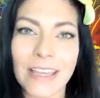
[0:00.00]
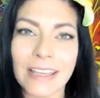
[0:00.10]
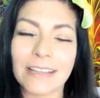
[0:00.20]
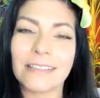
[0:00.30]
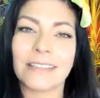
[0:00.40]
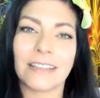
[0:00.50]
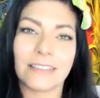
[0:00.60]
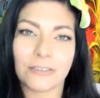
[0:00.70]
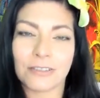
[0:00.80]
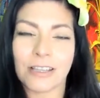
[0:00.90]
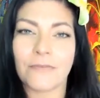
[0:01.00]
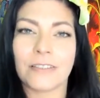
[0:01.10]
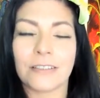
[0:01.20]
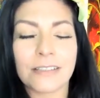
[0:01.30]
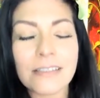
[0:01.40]
FANGS, get yourself
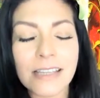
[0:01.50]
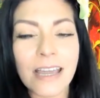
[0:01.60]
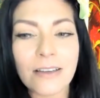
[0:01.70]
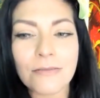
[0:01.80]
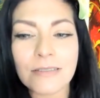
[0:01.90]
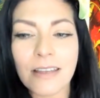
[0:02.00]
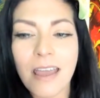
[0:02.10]
a little discount.